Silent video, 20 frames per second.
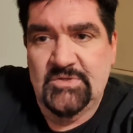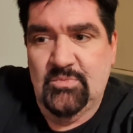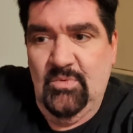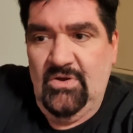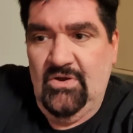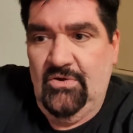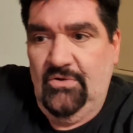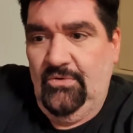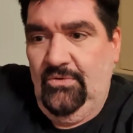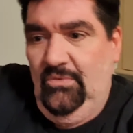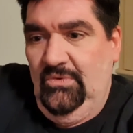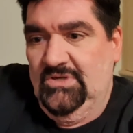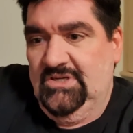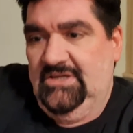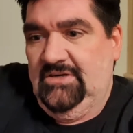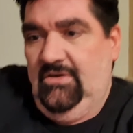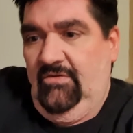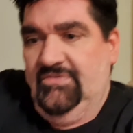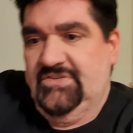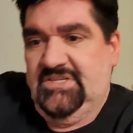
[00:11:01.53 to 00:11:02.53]
were called,
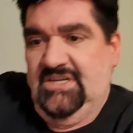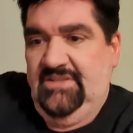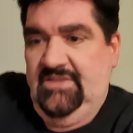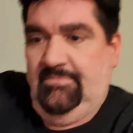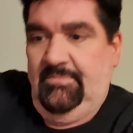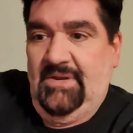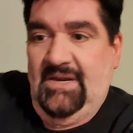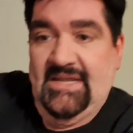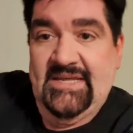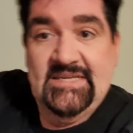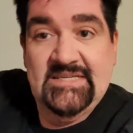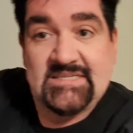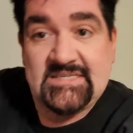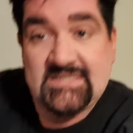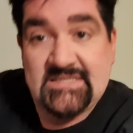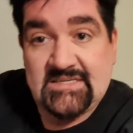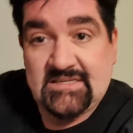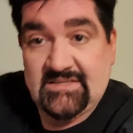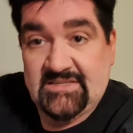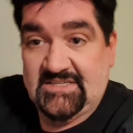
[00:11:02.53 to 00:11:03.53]
and obviously the
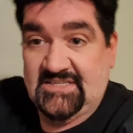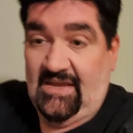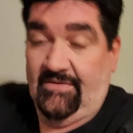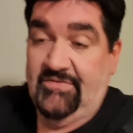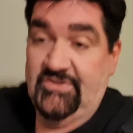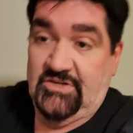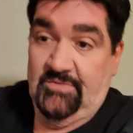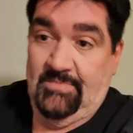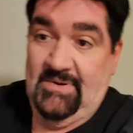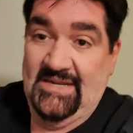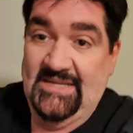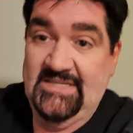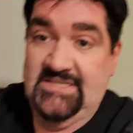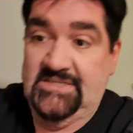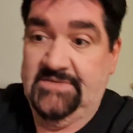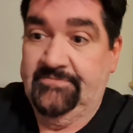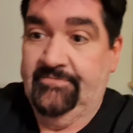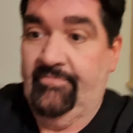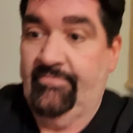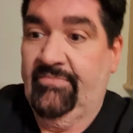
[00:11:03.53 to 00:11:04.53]
police, the Staffordshire
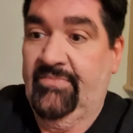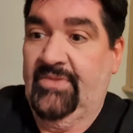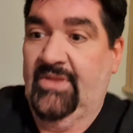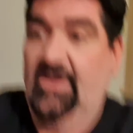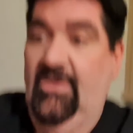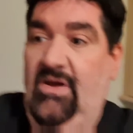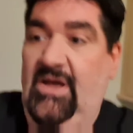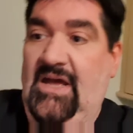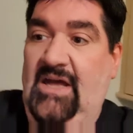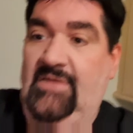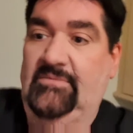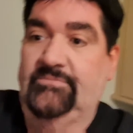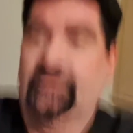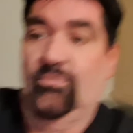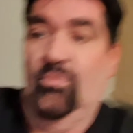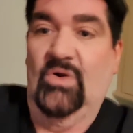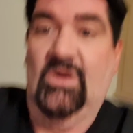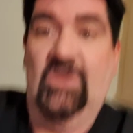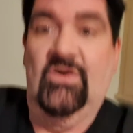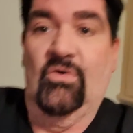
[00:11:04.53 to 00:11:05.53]
police,
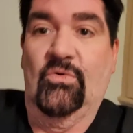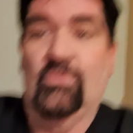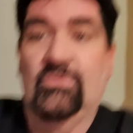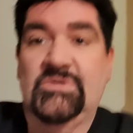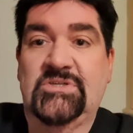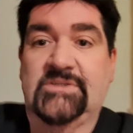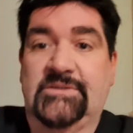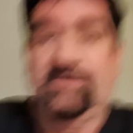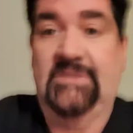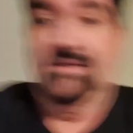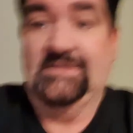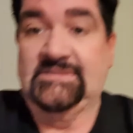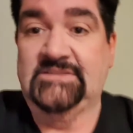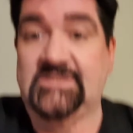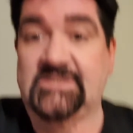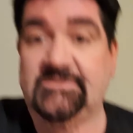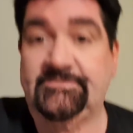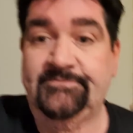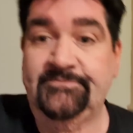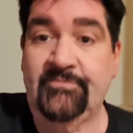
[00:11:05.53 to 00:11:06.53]
were called,
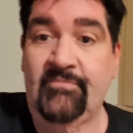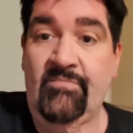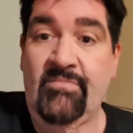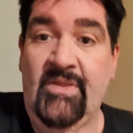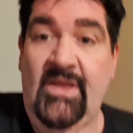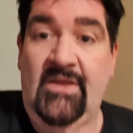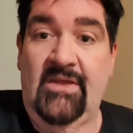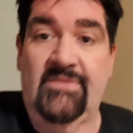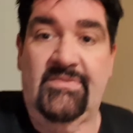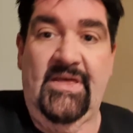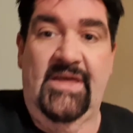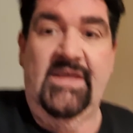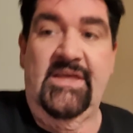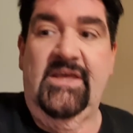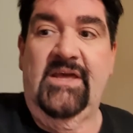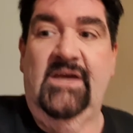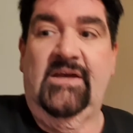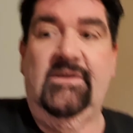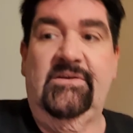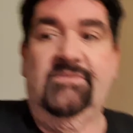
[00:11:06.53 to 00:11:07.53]
and
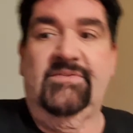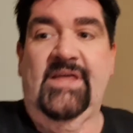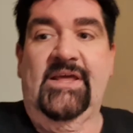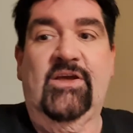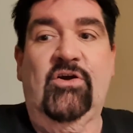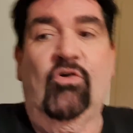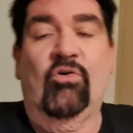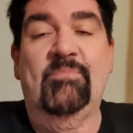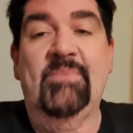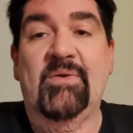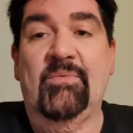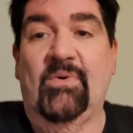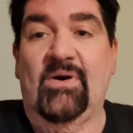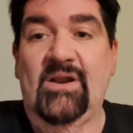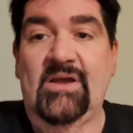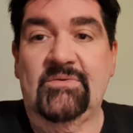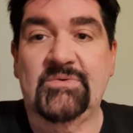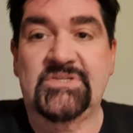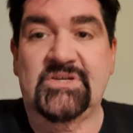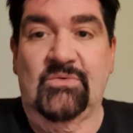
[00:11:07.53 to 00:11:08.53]
they called me while
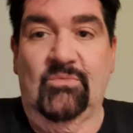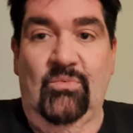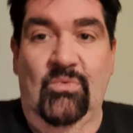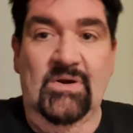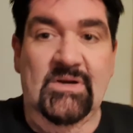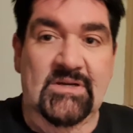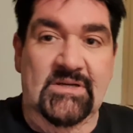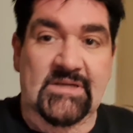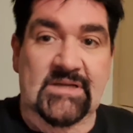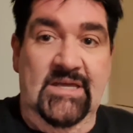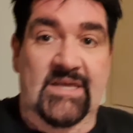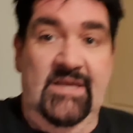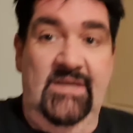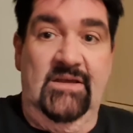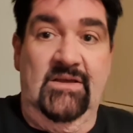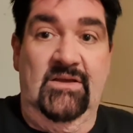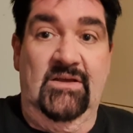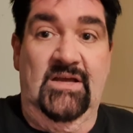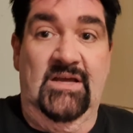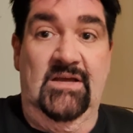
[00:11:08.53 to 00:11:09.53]
I was at work,
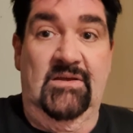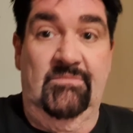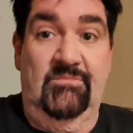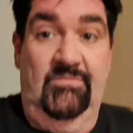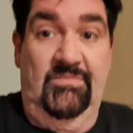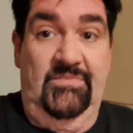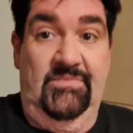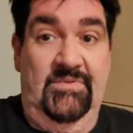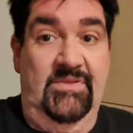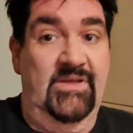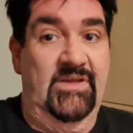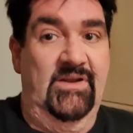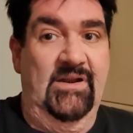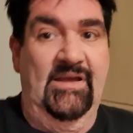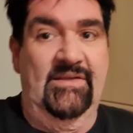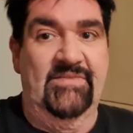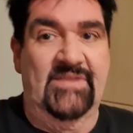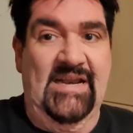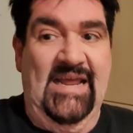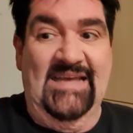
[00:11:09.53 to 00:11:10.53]
you know,
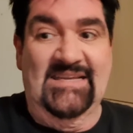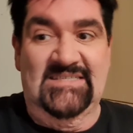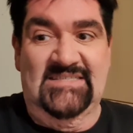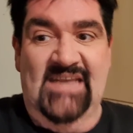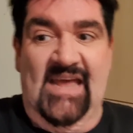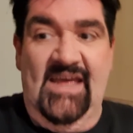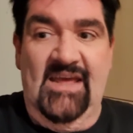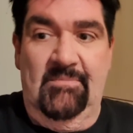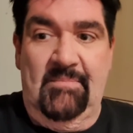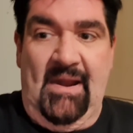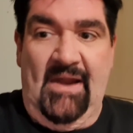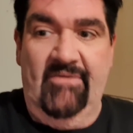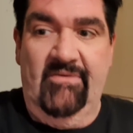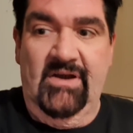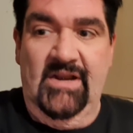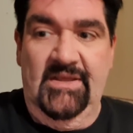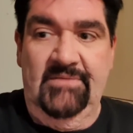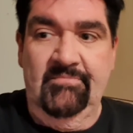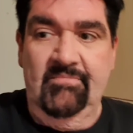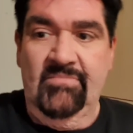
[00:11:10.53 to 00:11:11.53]
like the next day
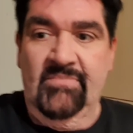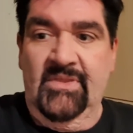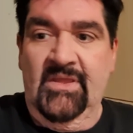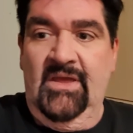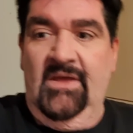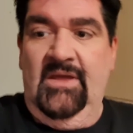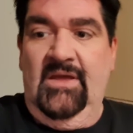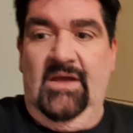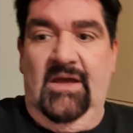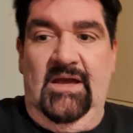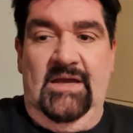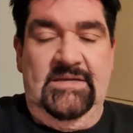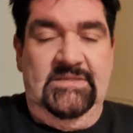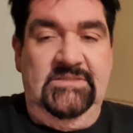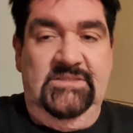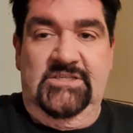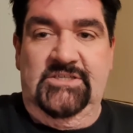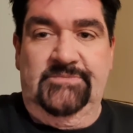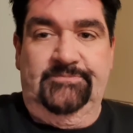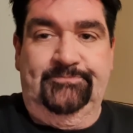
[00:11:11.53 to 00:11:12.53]
apparently,
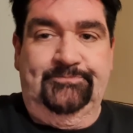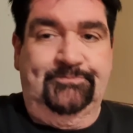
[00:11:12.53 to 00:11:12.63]
and